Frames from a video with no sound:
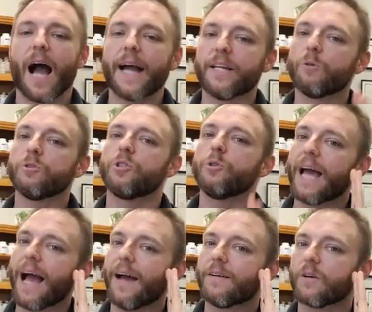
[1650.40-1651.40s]
I don't do
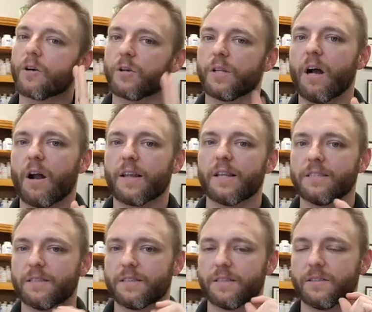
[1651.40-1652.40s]
that early on
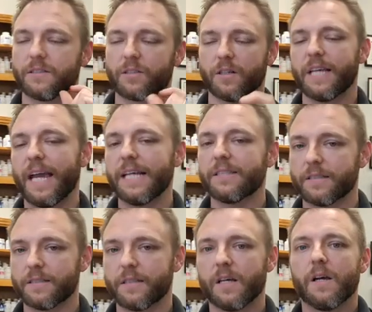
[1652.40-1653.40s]
unless it's certain
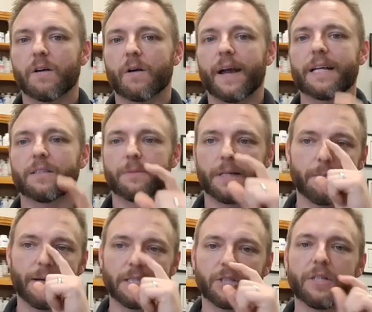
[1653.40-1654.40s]
cases, right? Because we need to
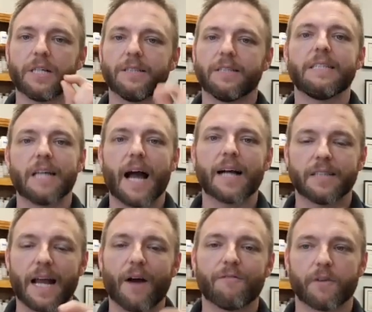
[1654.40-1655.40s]
make sure you can detox
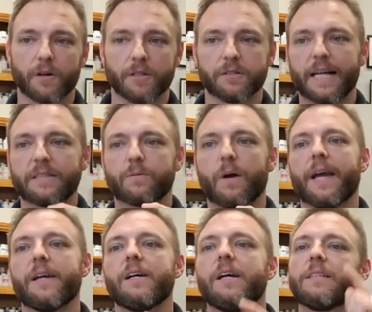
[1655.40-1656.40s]
it out first. That's
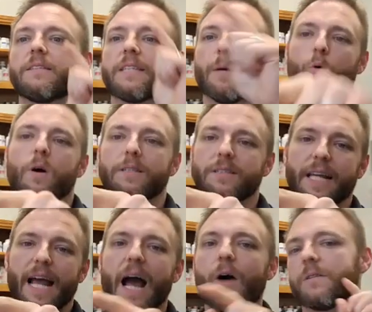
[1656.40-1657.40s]
why step 1's
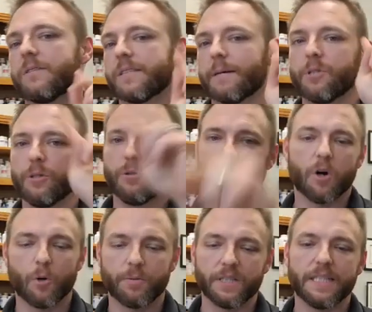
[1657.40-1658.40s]
get out. Step 2 is to
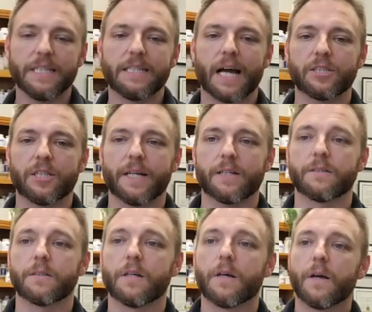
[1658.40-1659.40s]
open the detox channels.